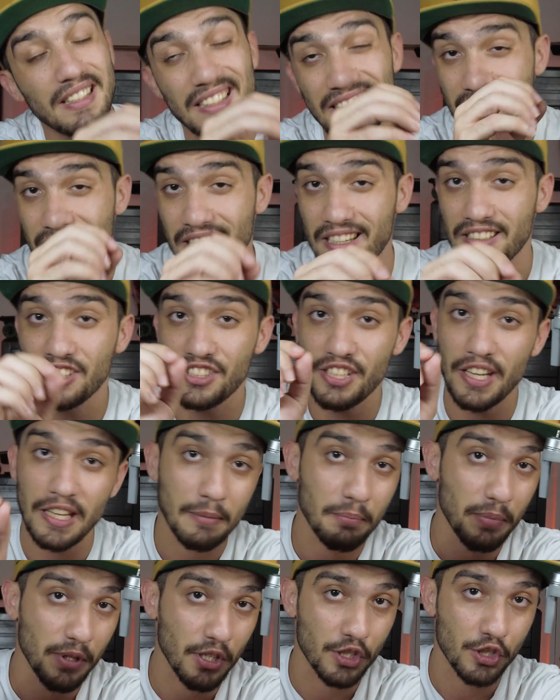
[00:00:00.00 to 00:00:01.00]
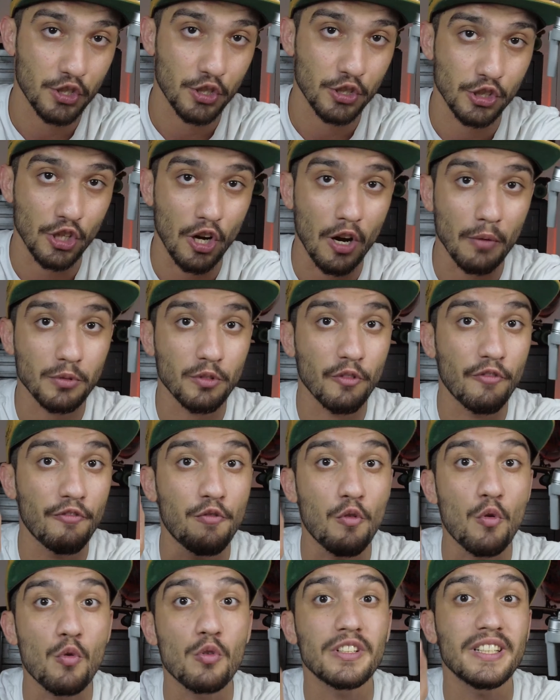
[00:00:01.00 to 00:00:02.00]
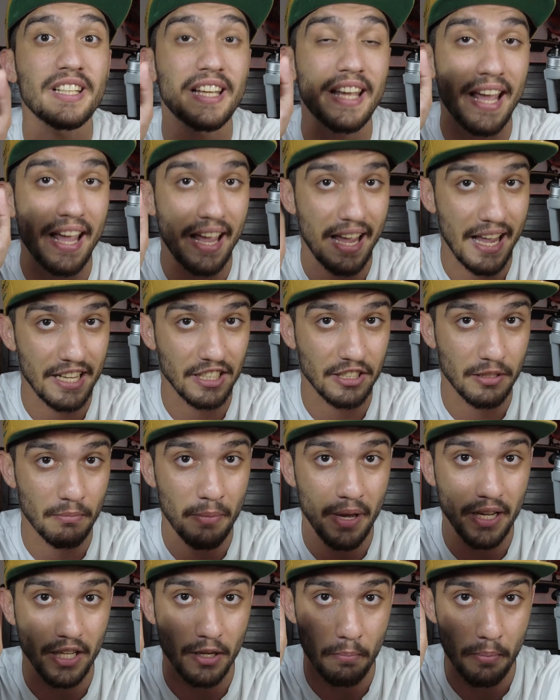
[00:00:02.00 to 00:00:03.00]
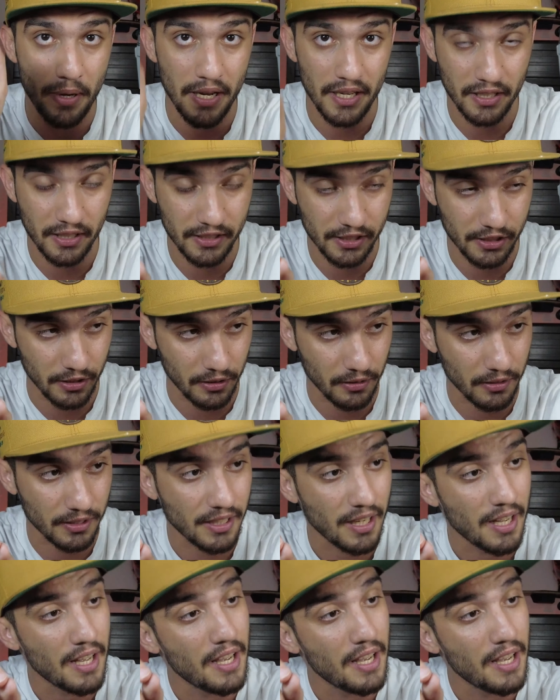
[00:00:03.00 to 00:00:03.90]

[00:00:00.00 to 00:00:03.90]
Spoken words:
It can take pictures up to 48 megapixel.